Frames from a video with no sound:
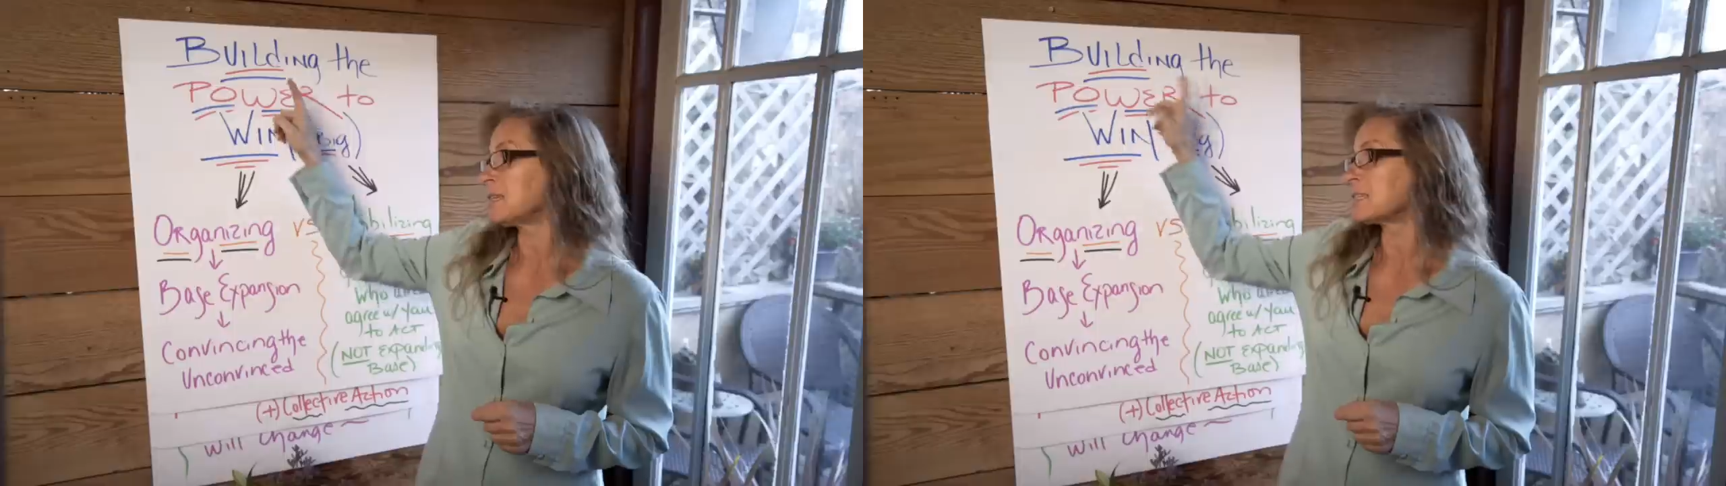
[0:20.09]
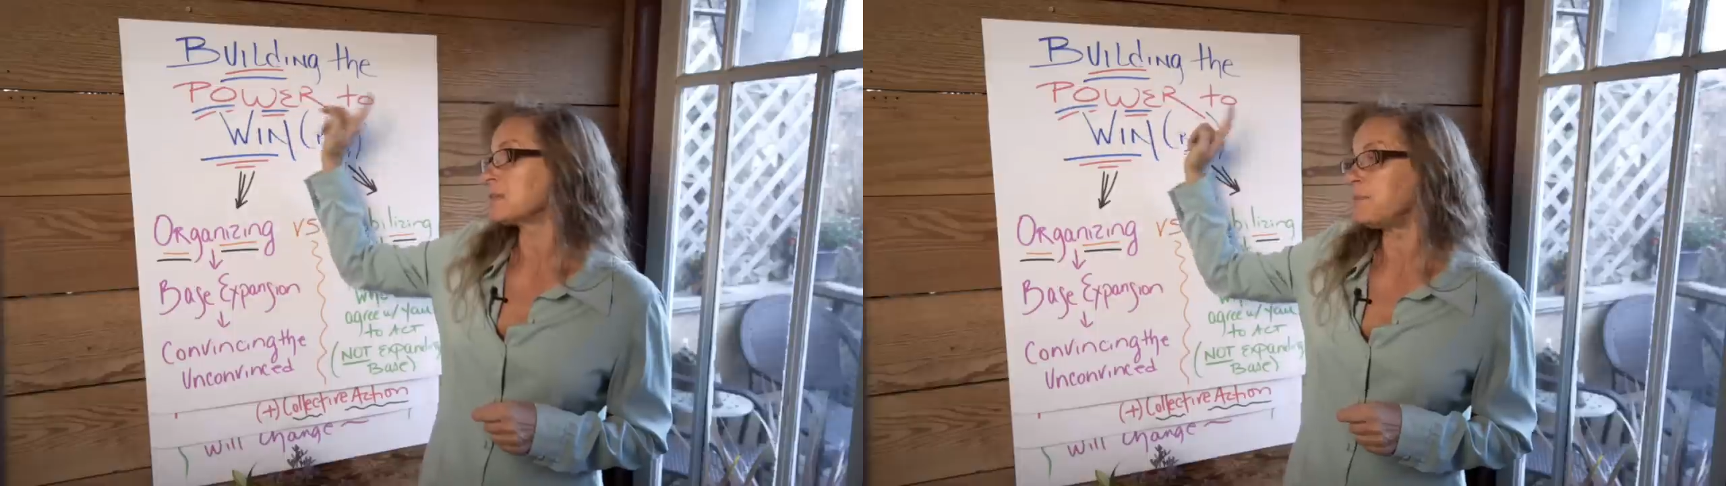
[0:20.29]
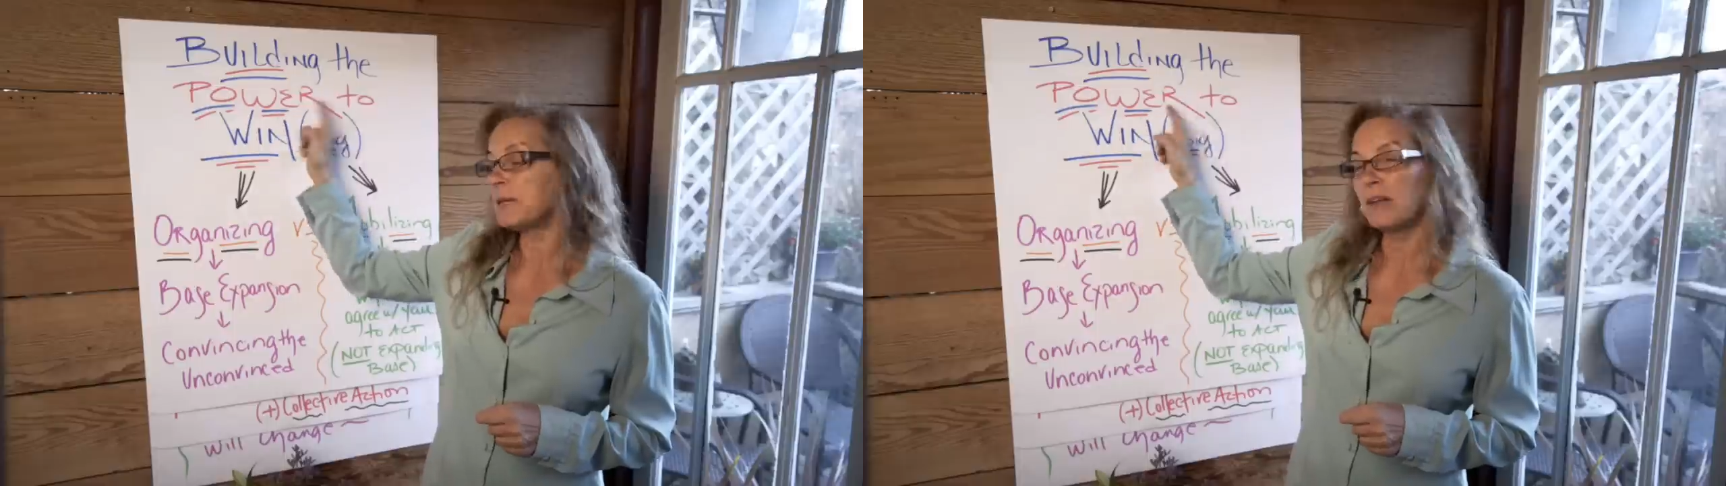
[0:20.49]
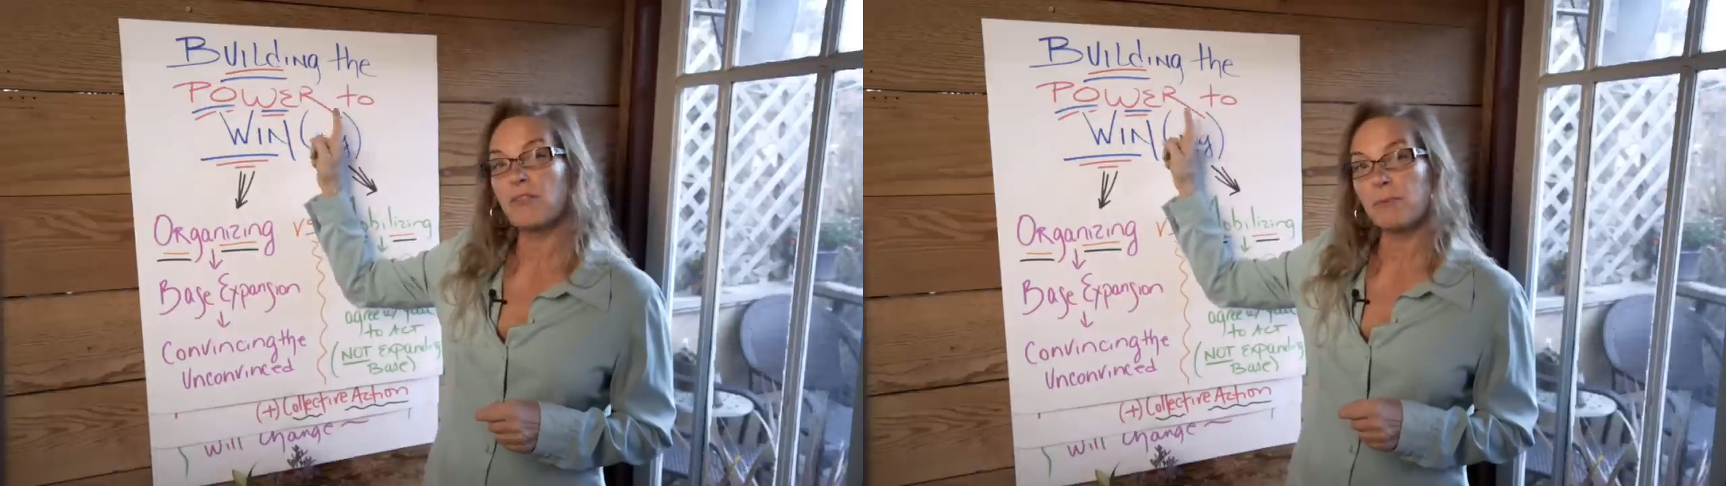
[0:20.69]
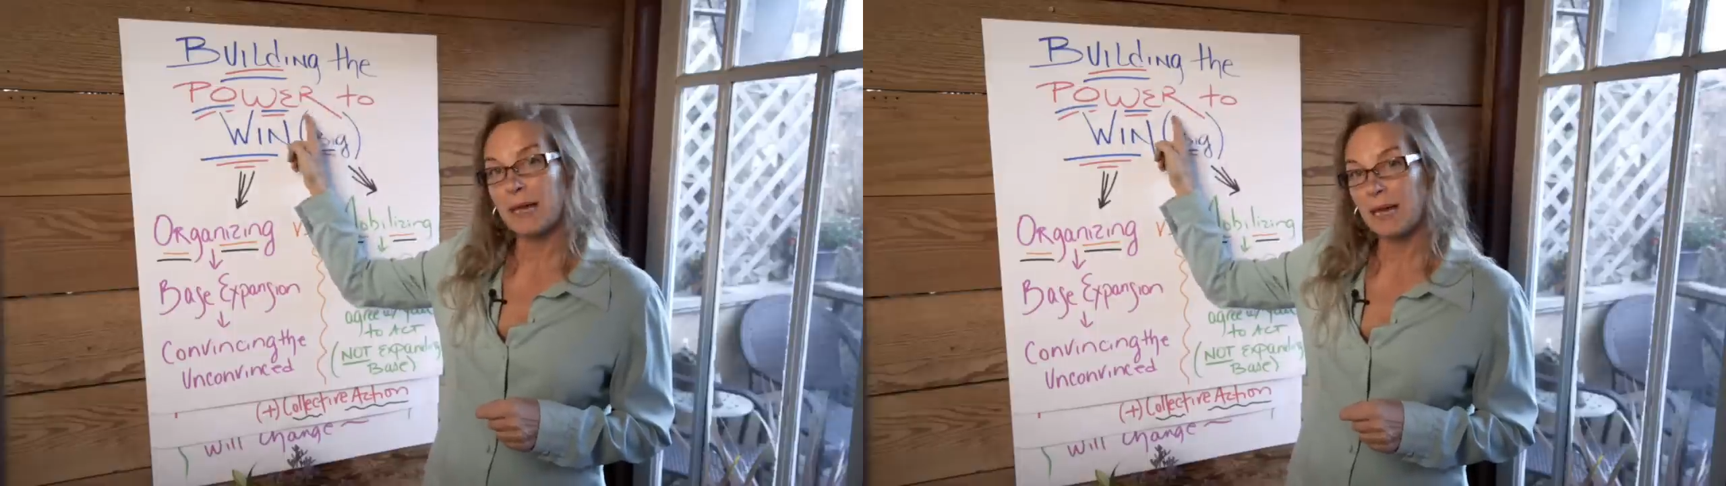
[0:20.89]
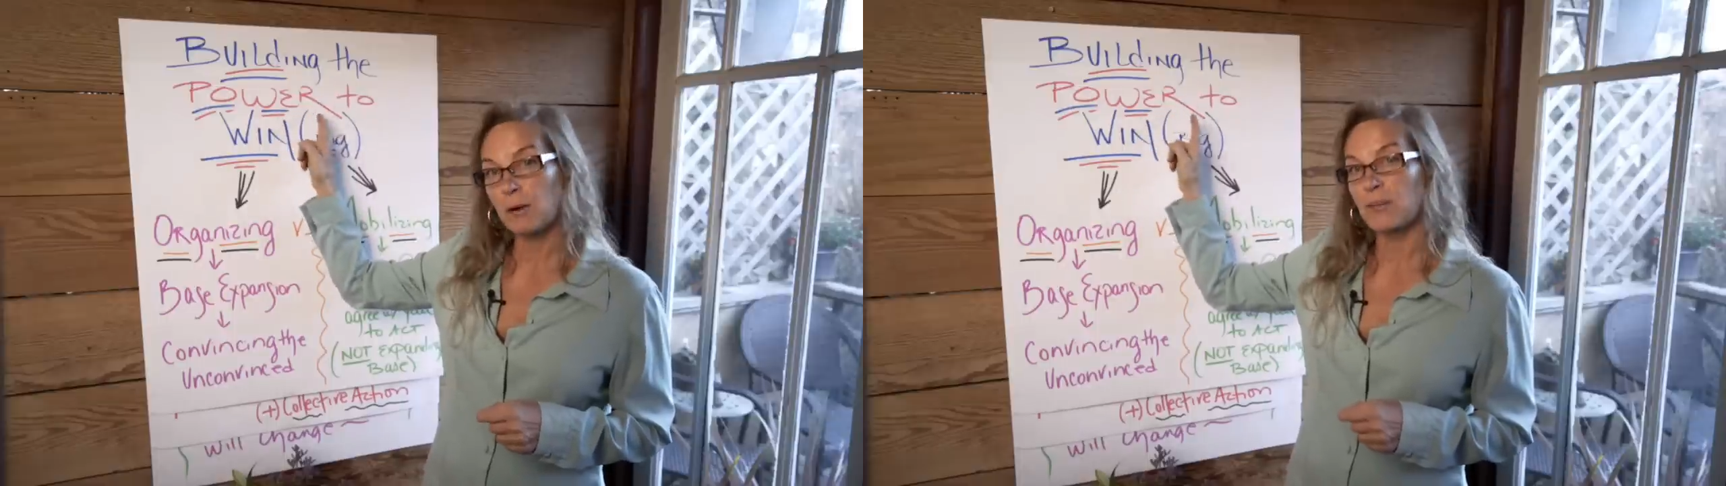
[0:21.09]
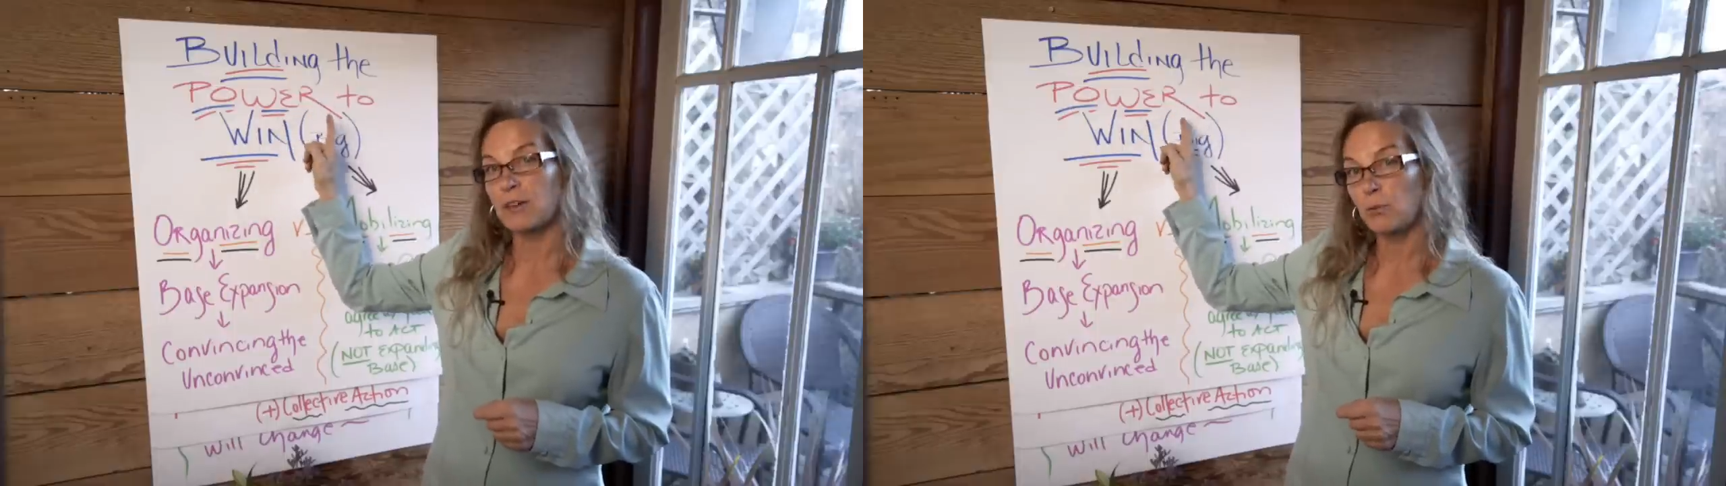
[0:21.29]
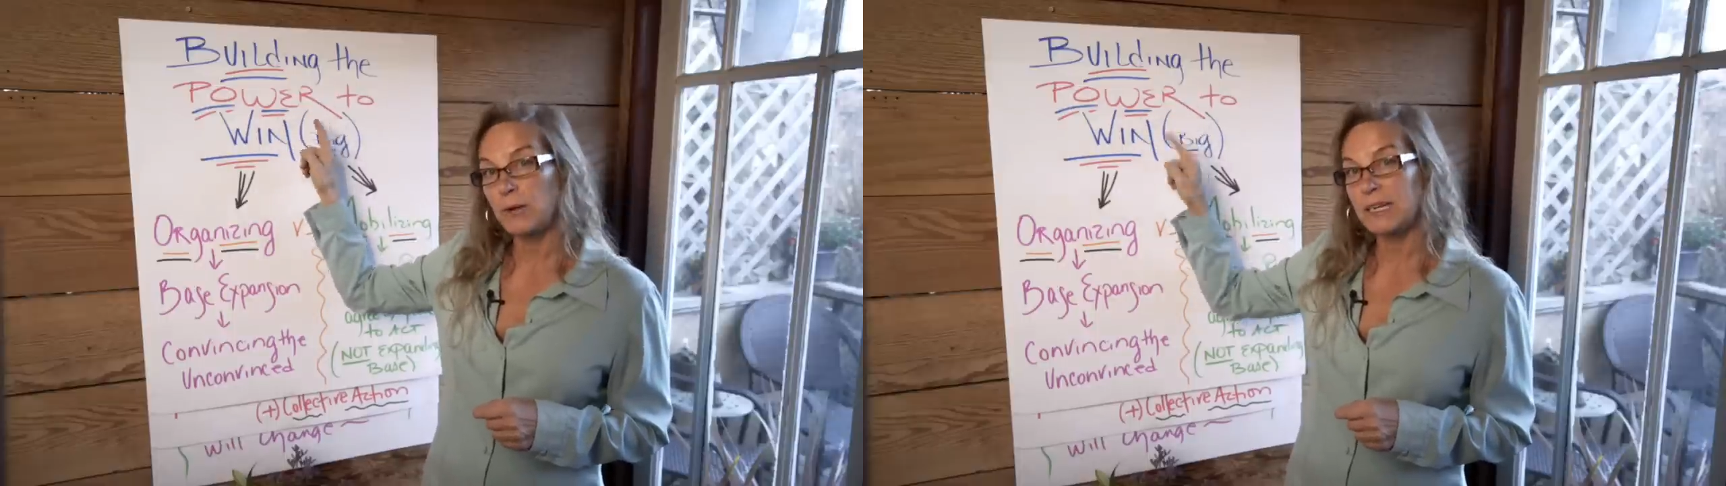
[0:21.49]
to build the power
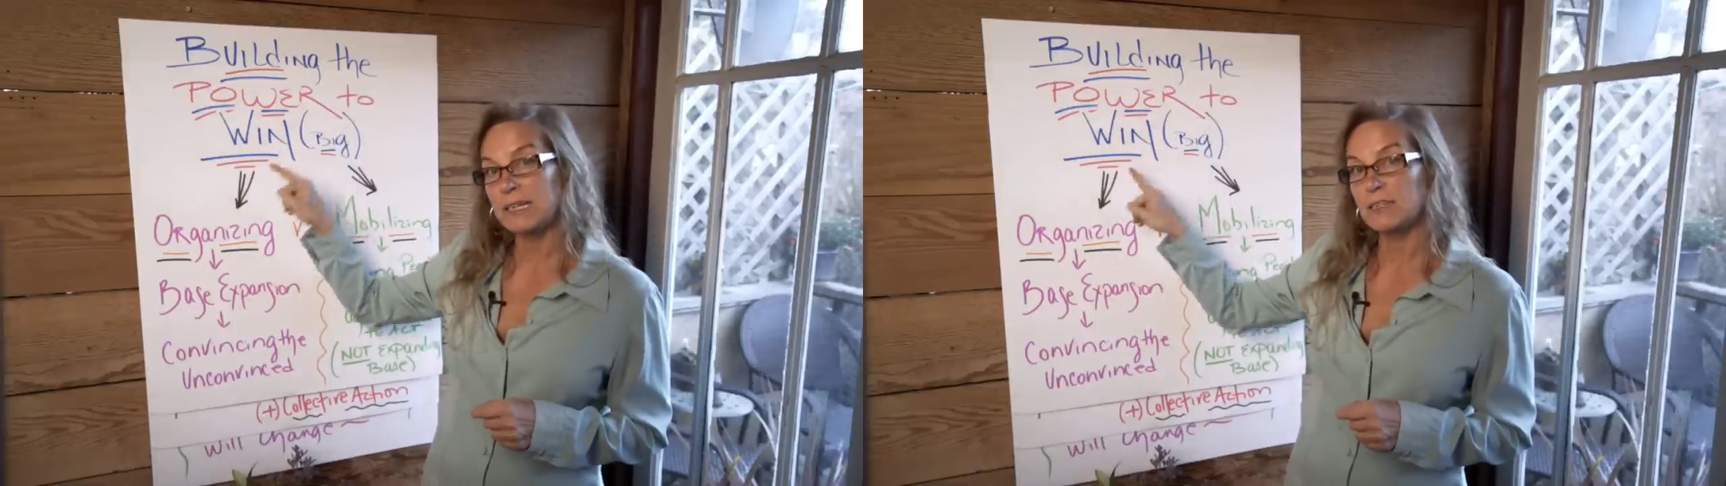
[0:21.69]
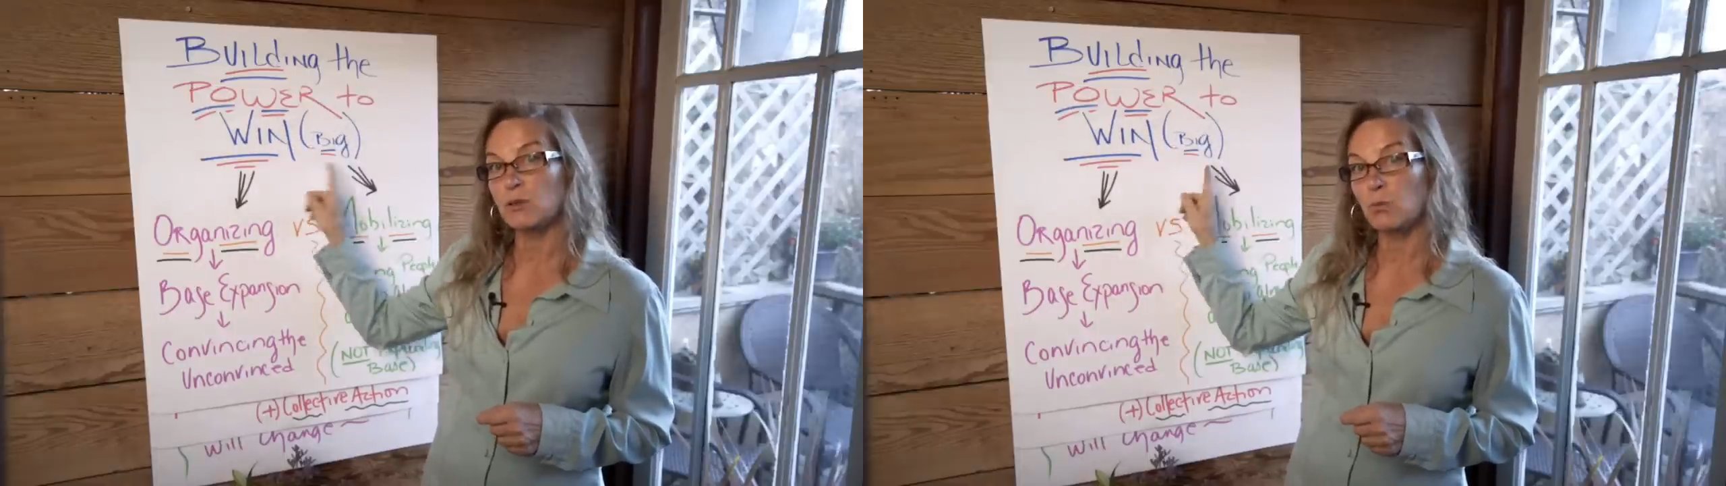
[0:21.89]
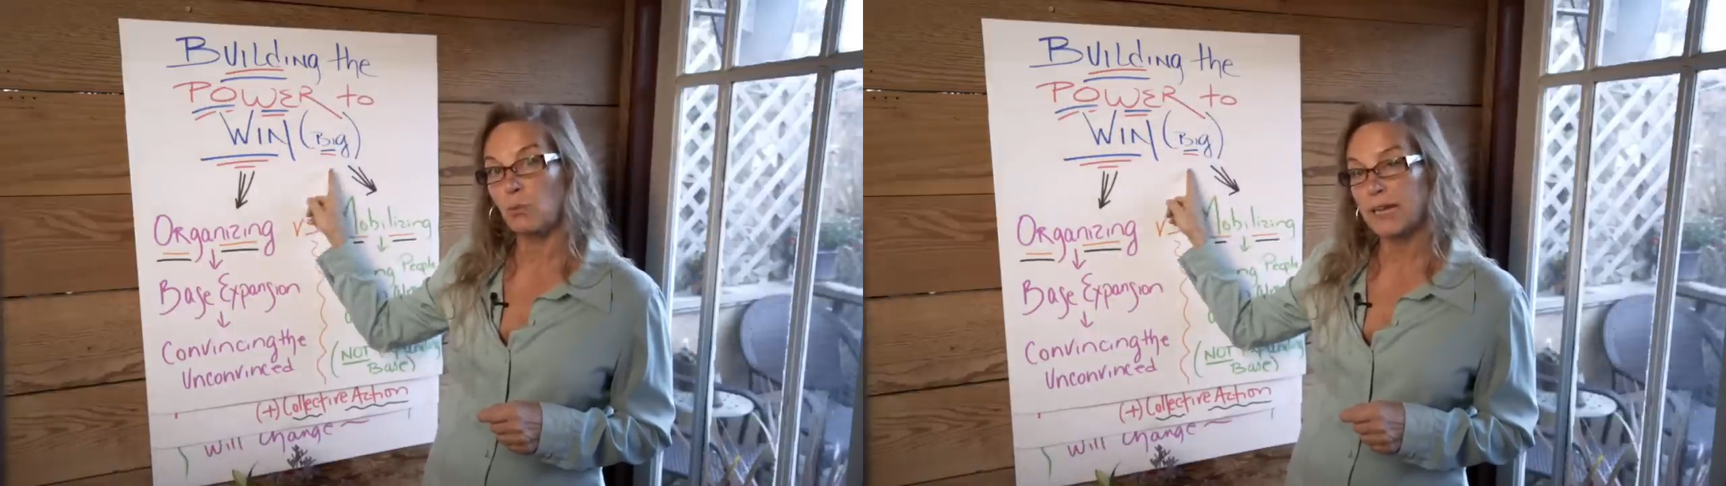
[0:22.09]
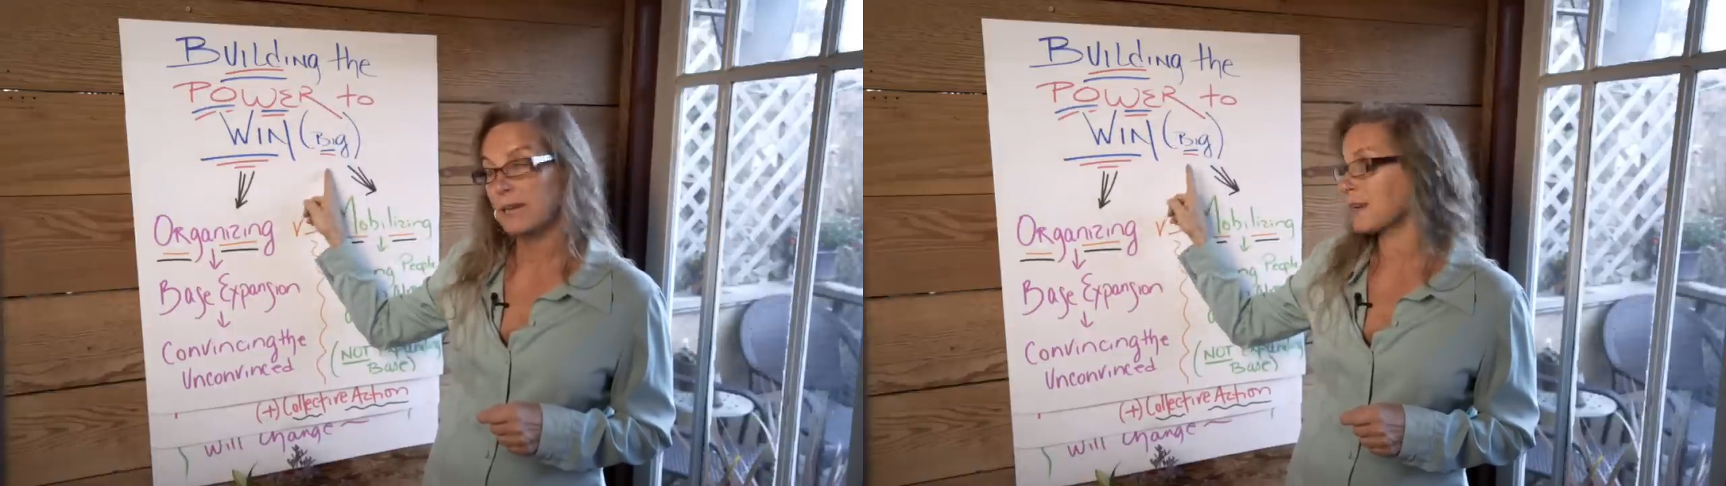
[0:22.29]
that we need to win